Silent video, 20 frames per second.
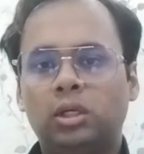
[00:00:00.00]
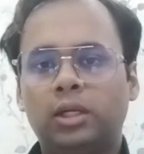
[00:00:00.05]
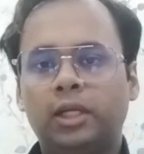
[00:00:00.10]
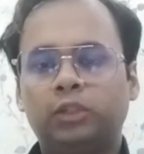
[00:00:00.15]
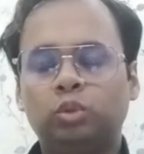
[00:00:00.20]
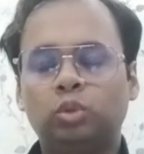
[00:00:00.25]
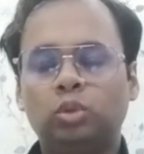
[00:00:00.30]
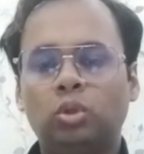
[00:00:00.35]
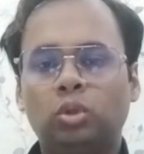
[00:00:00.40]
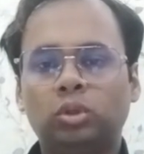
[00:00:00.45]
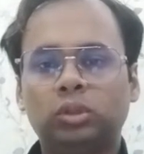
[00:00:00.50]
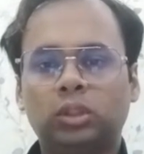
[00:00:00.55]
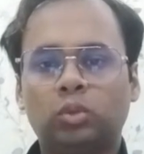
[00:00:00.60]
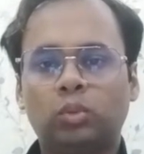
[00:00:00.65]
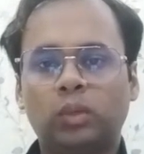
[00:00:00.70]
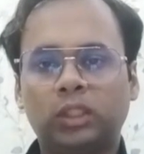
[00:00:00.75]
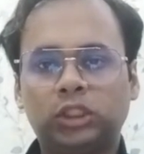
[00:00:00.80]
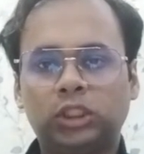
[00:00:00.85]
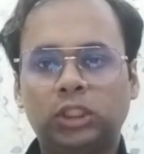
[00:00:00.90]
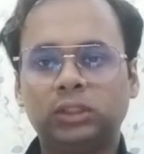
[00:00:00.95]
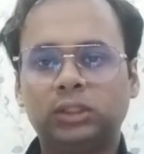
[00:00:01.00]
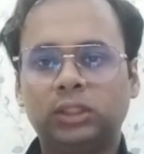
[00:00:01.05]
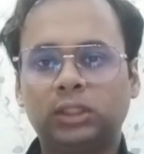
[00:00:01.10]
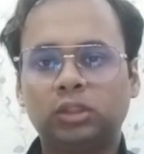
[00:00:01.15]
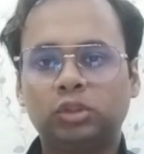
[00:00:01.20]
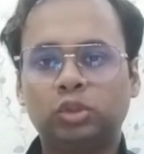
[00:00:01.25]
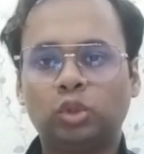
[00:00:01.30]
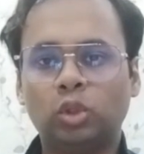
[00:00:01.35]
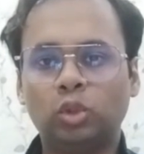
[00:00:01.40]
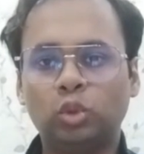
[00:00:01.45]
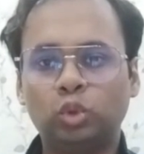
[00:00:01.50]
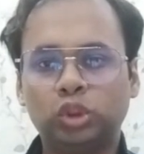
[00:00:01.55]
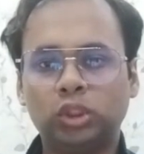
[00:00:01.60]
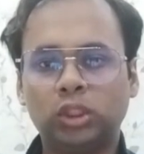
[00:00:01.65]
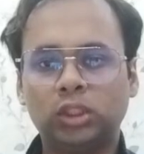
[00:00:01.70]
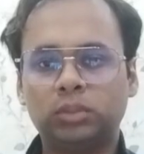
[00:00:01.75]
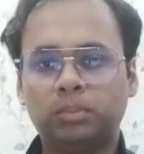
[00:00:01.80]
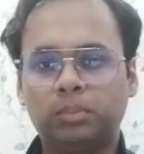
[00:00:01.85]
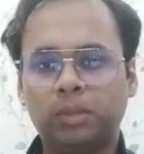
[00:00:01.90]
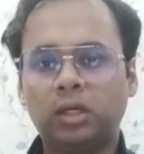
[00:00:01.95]
let you know the questions and the
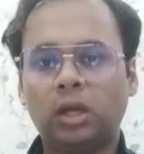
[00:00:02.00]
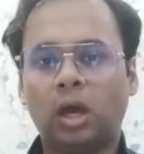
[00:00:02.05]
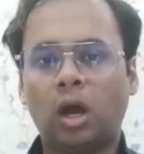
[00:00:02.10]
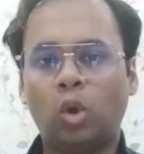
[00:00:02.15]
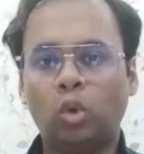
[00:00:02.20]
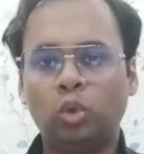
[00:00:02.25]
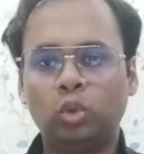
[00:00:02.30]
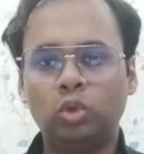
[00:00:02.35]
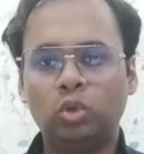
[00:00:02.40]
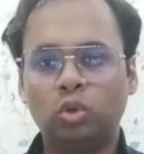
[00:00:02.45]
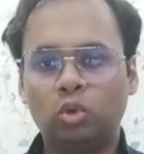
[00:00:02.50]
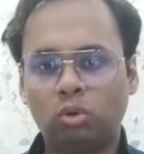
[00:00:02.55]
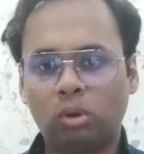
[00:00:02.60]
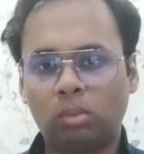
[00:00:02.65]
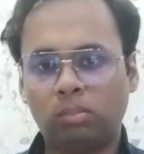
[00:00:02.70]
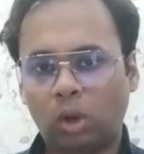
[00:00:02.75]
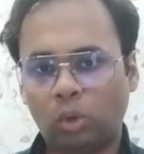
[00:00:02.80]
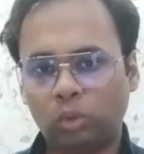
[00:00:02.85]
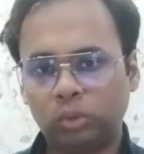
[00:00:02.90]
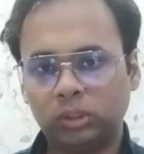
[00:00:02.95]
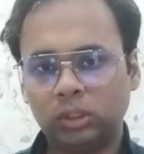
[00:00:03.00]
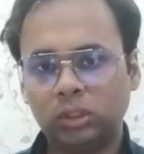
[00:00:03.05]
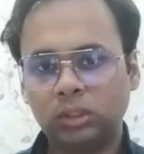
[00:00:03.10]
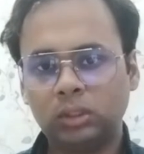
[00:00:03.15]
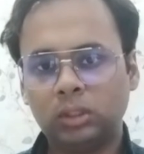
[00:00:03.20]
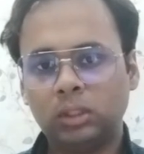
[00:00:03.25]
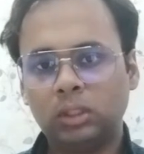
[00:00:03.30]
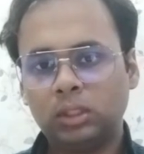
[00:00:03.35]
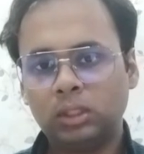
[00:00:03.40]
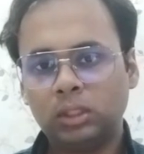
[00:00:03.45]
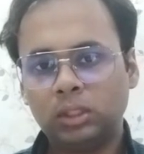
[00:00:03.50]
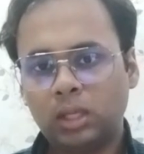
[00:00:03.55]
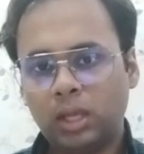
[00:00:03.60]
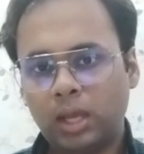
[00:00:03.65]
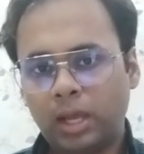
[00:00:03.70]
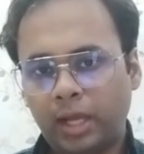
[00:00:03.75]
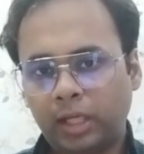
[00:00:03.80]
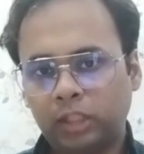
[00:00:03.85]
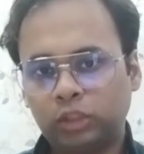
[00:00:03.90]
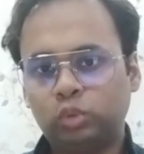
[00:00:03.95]
solutions, but how to go about the
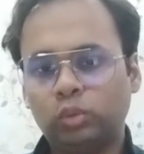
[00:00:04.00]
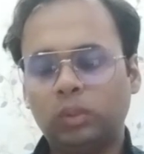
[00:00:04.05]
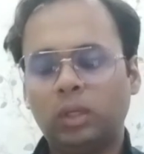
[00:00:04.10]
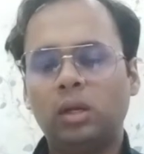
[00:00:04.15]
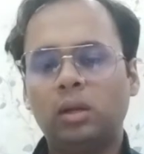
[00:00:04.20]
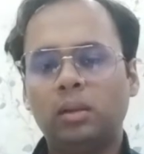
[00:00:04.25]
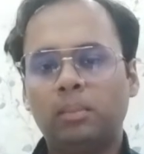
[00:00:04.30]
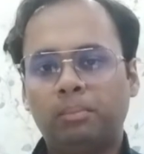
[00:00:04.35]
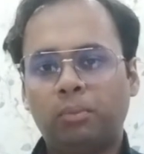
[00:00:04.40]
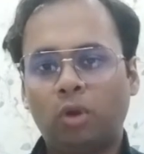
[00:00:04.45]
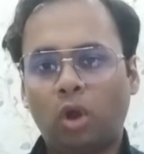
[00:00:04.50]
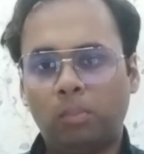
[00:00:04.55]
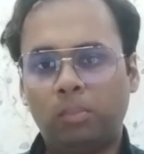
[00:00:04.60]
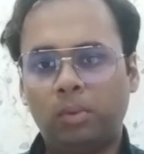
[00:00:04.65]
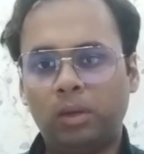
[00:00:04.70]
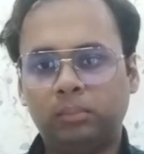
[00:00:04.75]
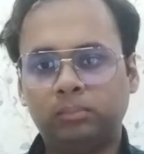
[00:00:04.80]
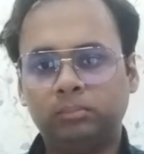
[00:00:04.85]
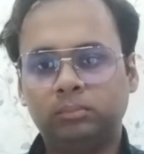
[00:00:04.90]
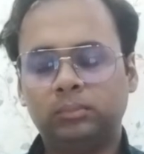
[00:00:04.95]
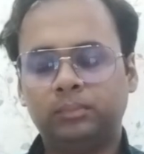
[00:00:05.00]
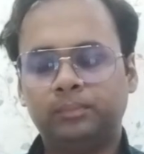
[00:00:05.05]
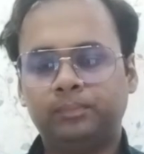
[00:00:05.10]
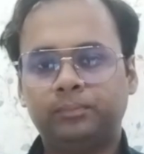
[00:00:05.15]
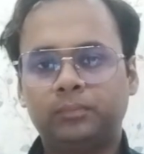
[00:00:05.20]
actual problem.